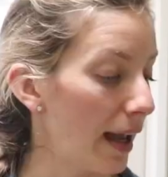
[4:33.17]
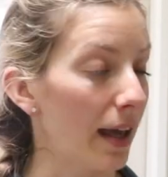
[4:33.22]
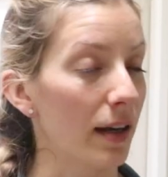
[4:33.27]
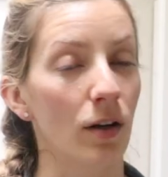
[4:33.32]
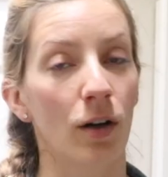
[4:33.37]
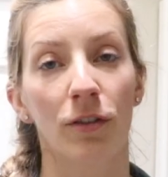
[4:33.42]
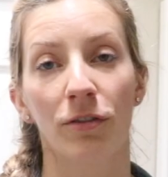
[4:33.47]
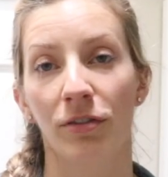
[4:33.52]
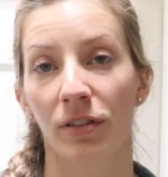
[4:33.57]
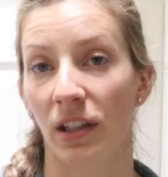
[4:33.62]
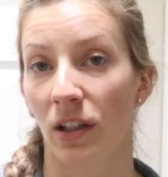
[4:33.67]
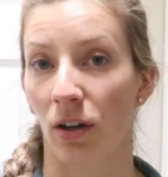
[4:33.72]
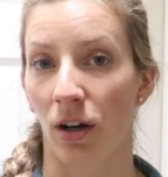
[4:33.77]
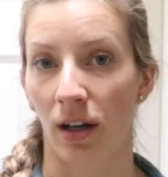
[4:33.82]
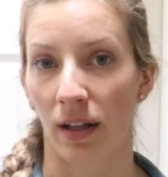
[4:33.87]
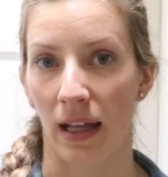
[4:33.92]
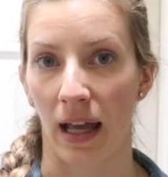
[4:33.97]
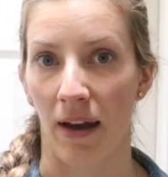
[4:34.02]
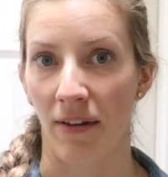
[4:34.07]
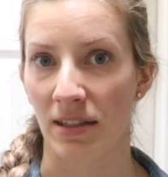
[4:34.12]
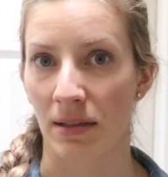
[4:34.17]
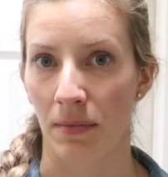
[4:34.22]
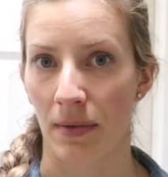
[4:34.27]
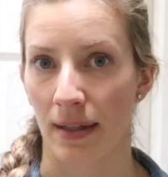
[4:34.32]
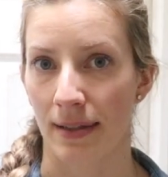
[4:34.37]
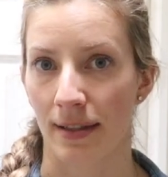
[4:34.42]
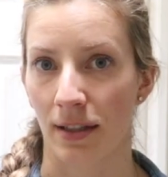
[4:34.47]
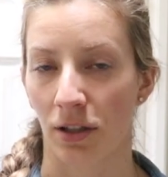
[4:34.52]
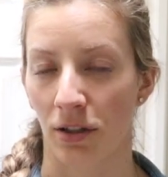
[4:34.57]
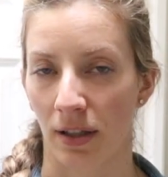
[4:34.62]
And hopefully you already have some of
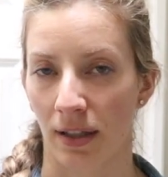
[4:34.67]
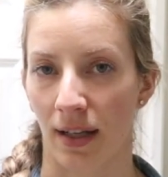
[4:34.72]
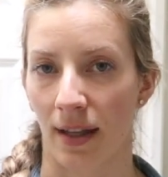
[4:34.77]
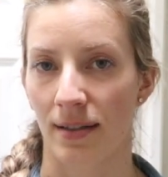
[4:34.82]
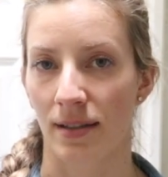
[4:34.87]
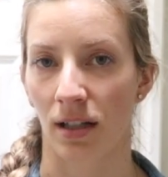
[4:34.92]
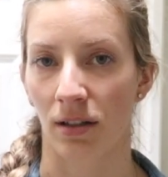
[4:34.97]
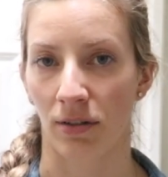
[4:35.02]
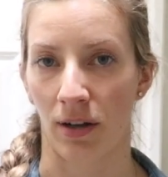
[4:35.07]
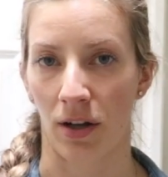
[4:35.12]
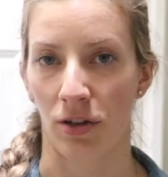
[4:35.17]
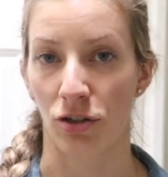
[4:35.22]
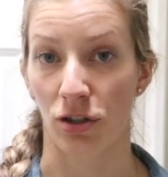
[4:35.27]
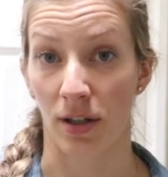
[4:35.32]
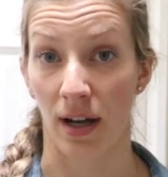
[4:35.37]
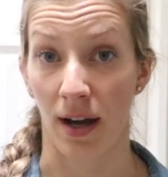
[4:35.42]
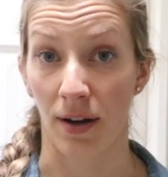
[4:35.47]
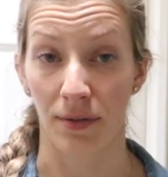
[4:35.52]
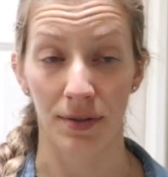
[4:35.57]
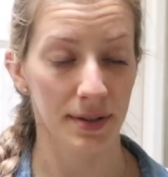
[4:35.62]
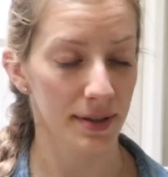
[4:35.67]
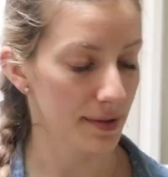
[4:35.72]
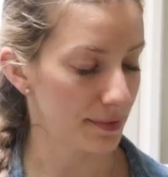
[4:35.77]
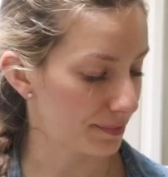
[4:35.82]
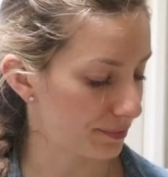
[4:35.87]
these ingredients around your house.